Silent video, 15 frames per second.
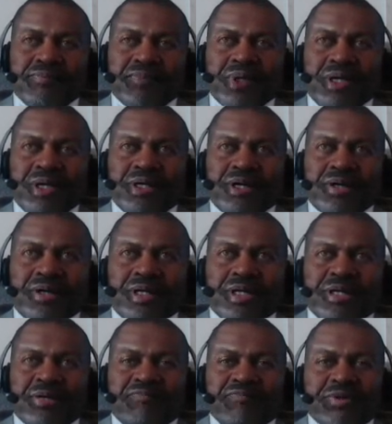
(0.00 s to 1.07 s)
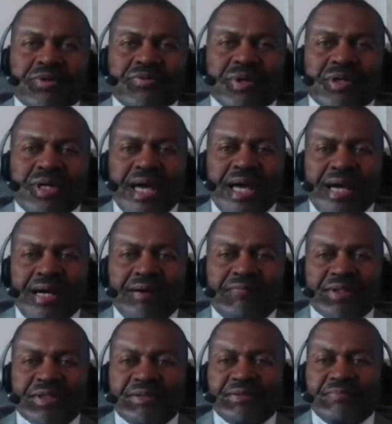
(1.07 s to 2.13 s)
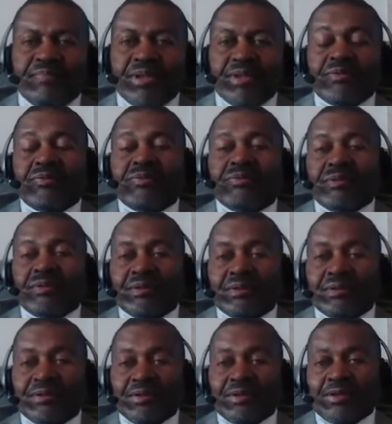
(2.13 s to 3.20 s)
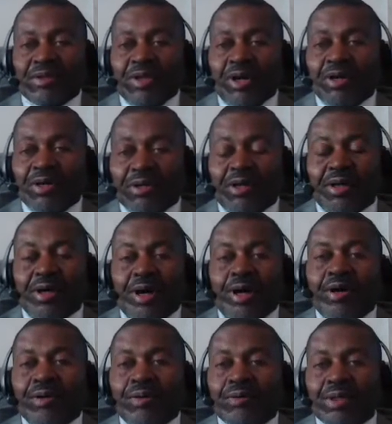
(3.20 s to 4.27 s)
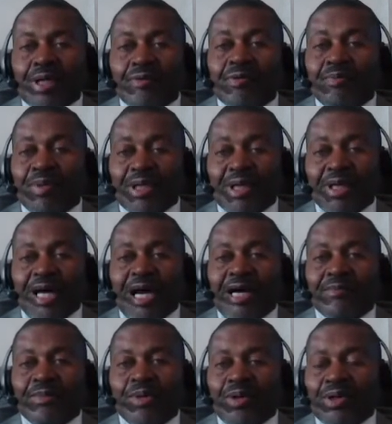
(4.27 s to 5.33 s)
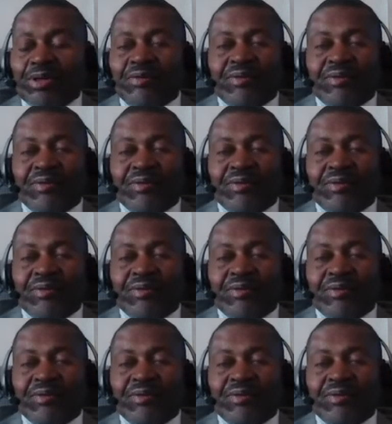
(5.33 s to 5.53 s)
if you were to have this built on your own, it would be a lot more.